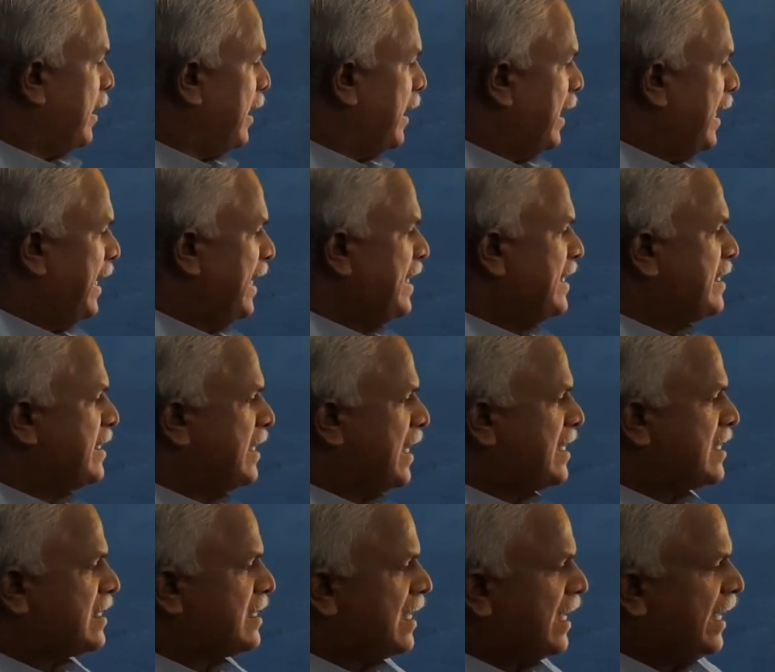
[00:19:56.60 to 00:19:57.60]
It is
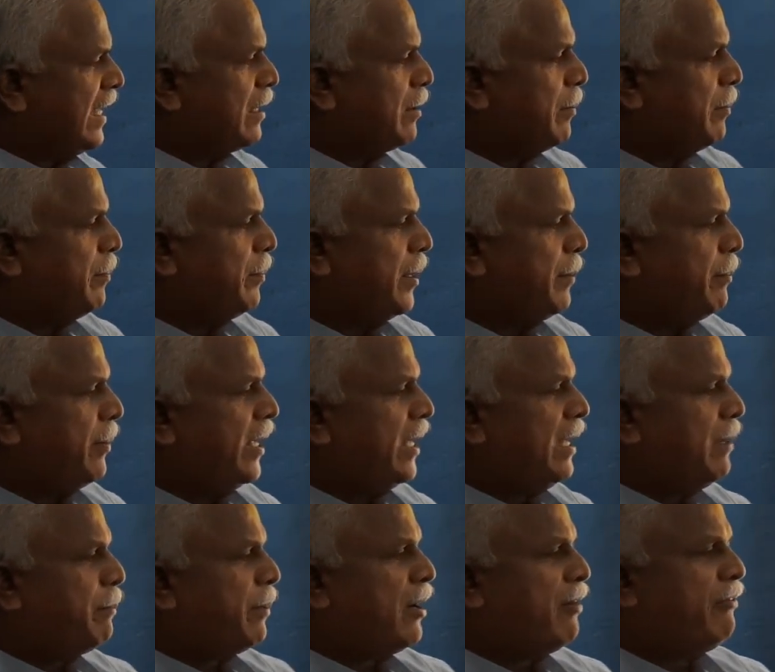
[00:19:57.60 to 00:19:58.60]
just like
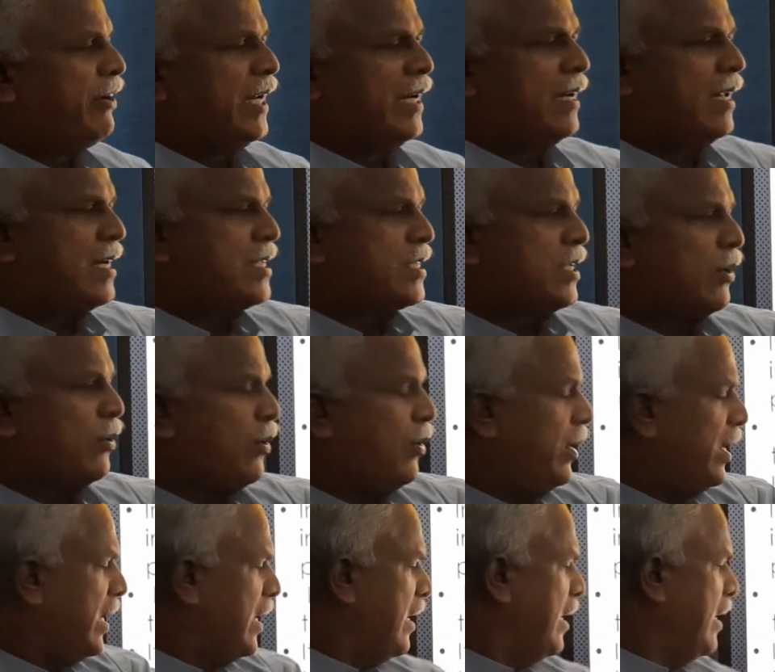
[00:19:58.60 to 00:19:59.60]
preparing profit and loss account